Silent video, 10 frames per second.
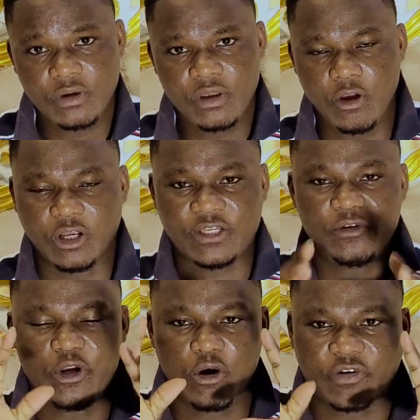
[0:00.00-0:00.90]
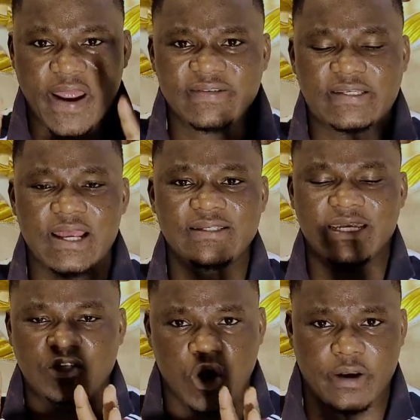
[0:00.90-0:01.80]
Your grandsons
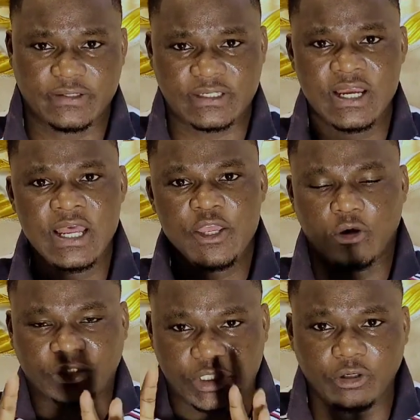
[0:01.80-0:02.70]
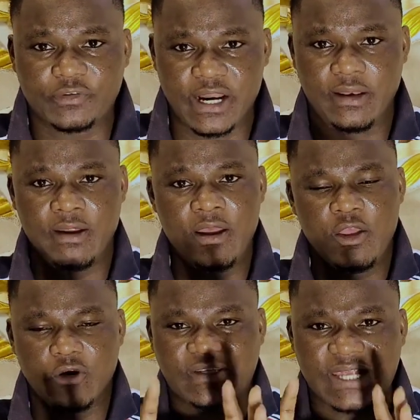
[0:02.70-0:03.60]
and daughters, your children,
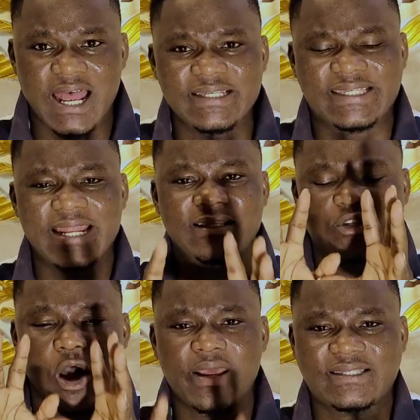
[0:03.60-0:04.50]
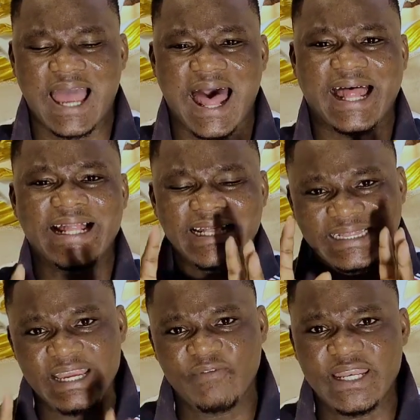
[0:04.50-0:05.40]
your sons and daughters are
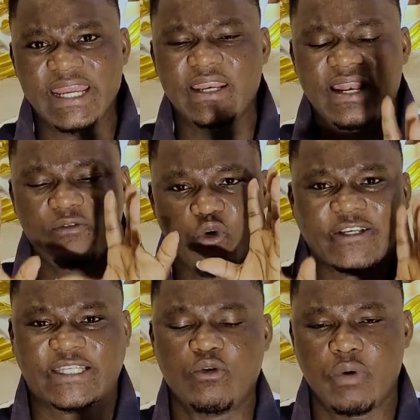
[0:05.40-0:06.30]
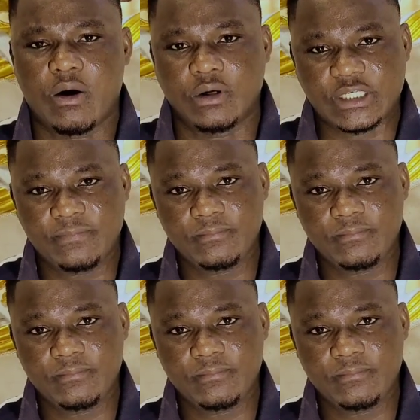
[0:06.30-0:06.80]
living in the Western world.